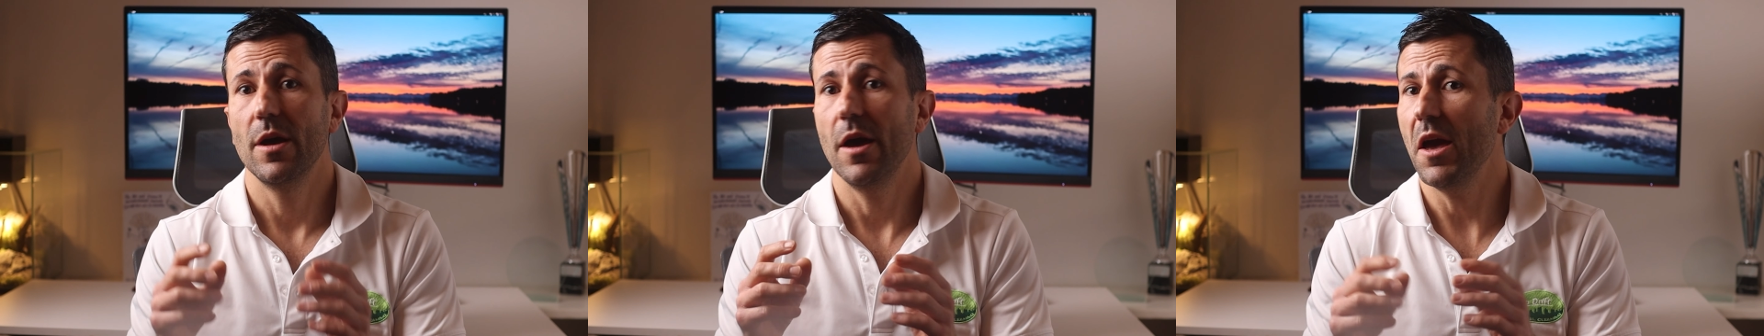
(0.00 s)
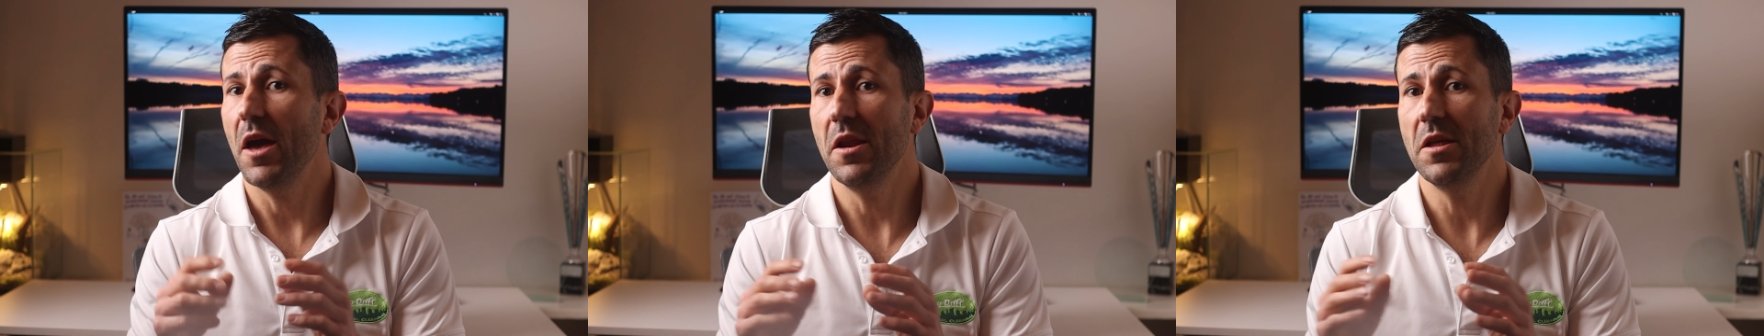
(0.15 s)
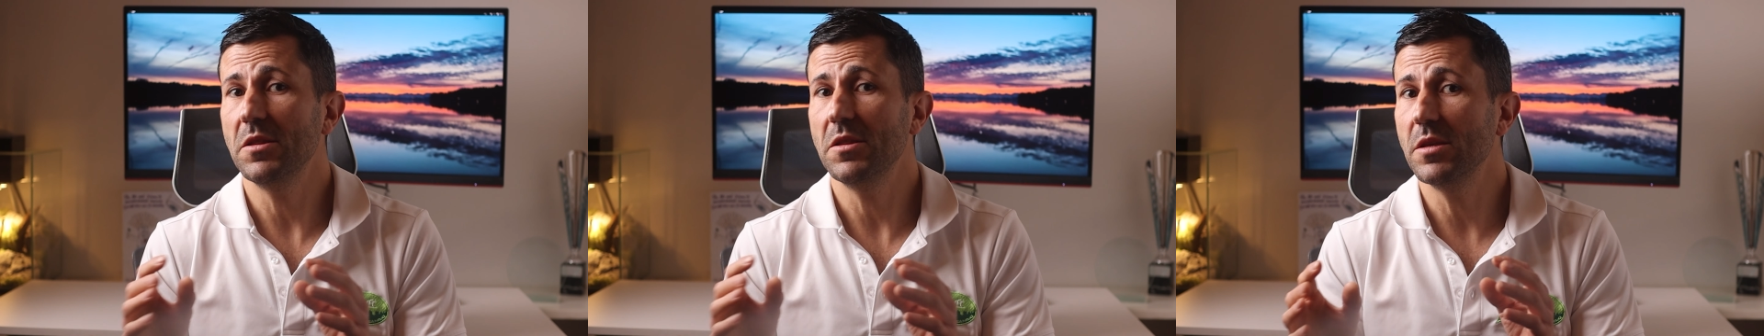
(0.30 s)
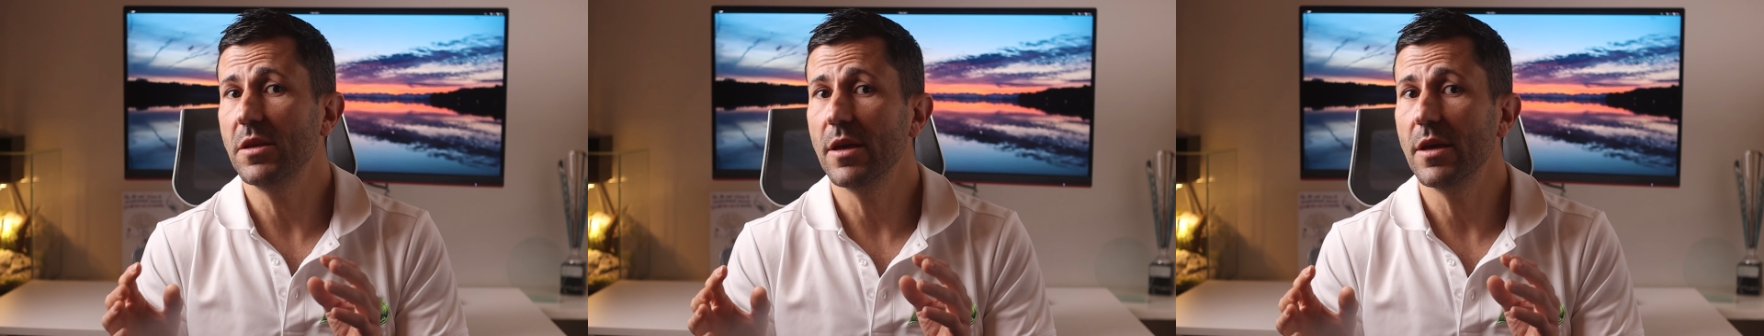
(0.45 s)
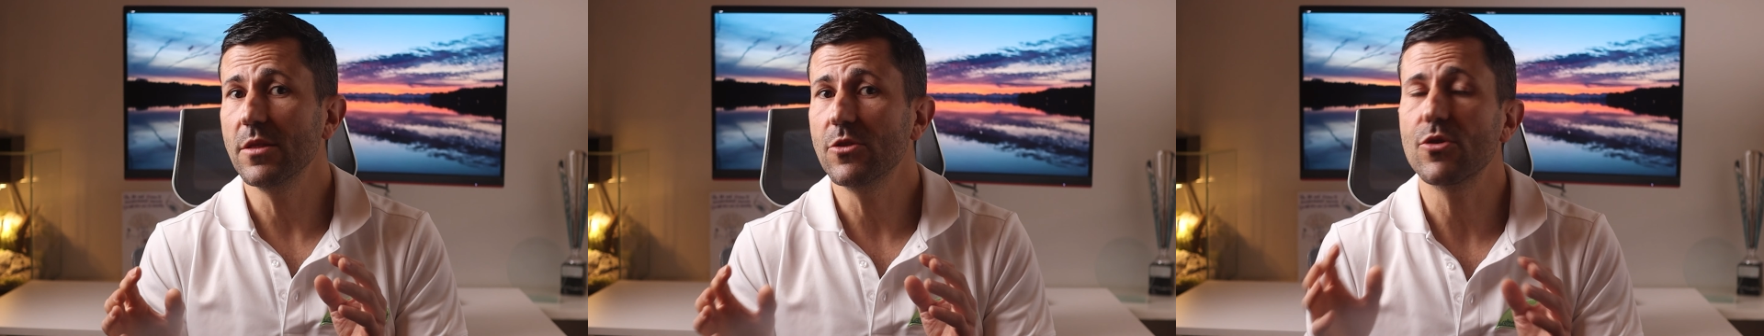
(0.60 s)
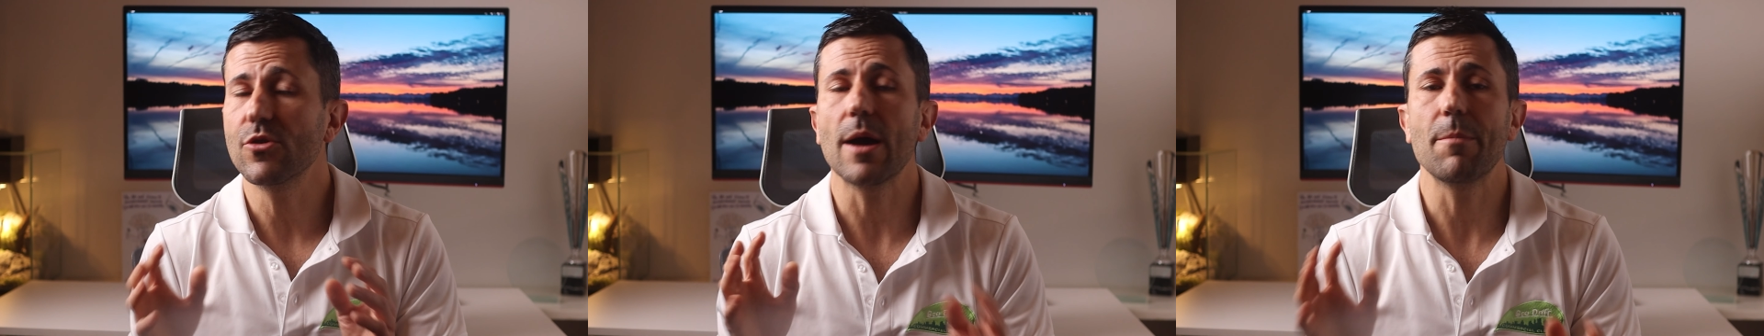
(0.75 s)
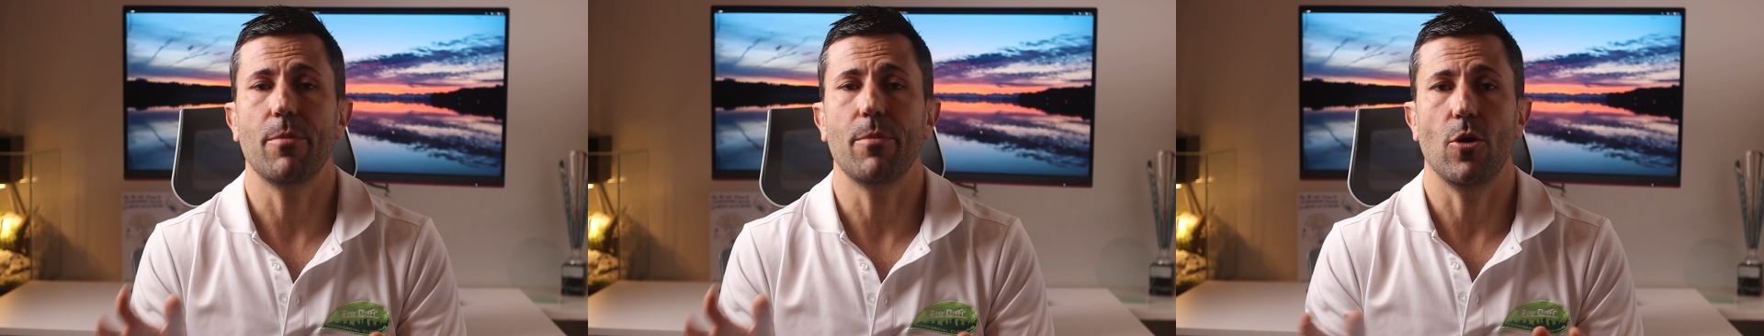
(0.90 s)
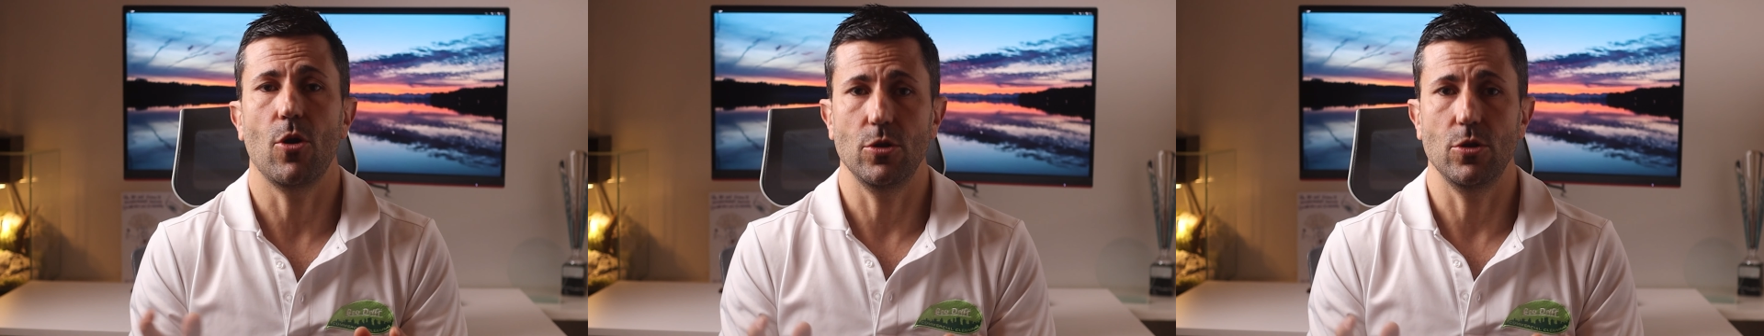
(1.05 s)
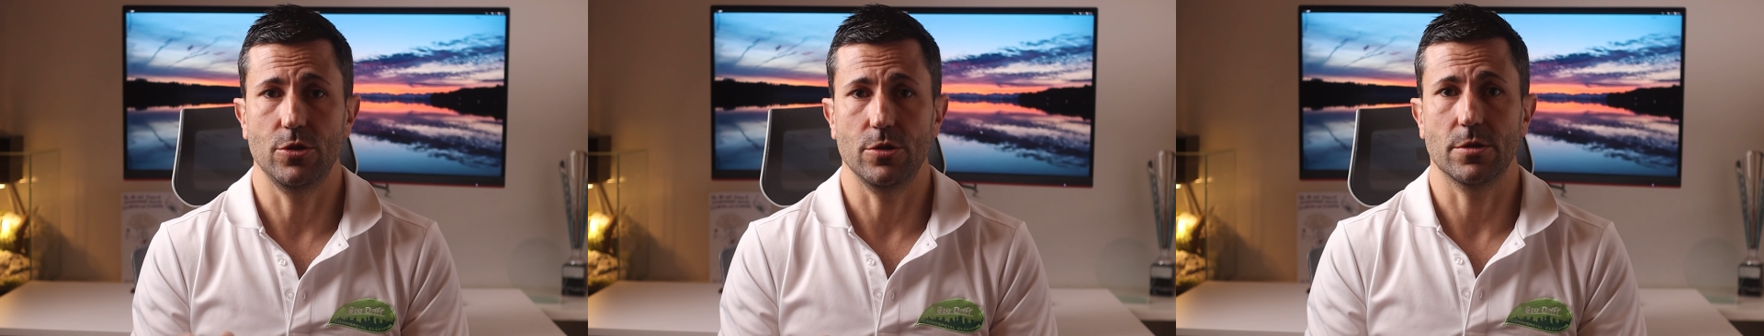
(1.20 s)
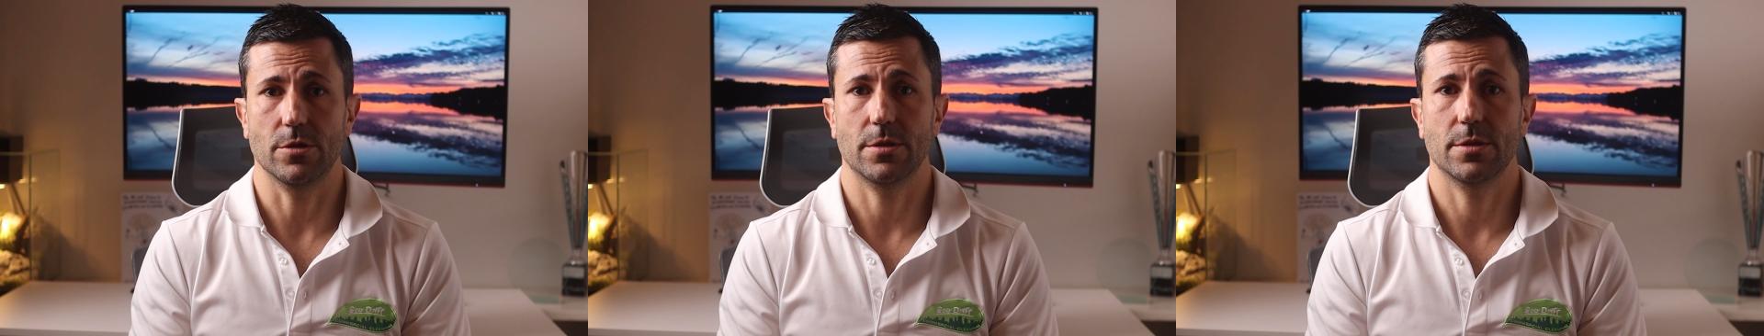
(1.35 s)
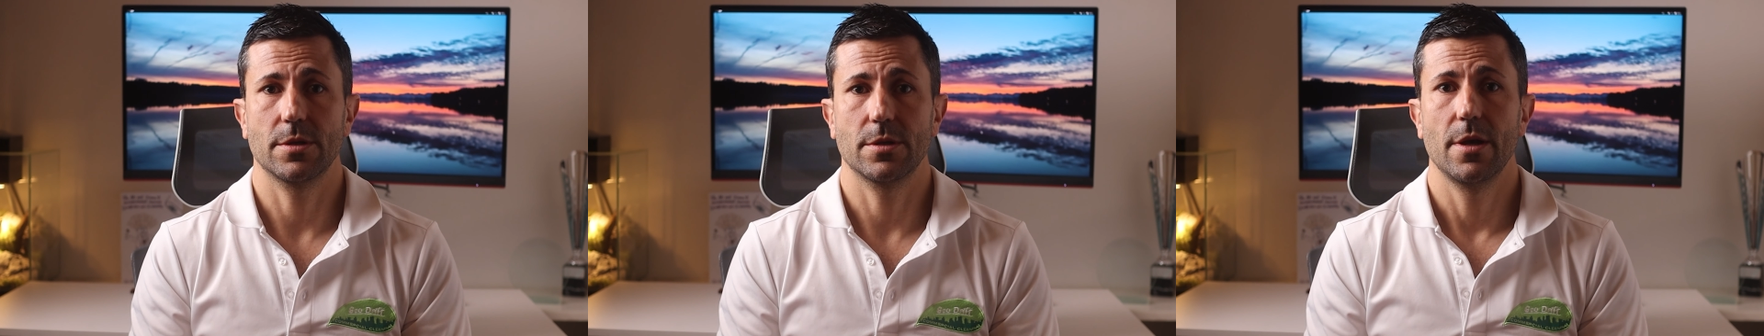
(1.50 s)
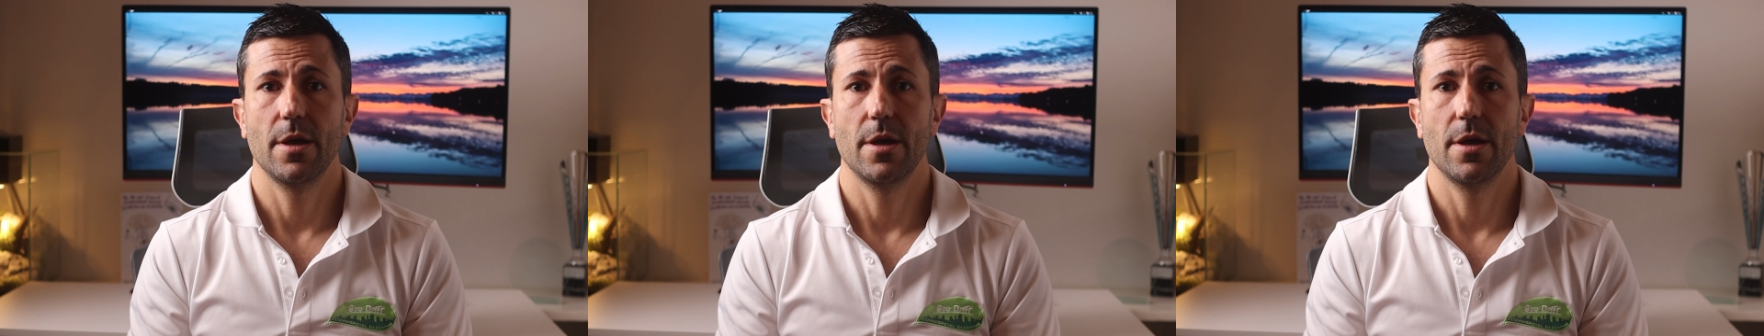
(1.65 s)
and it can trap odors.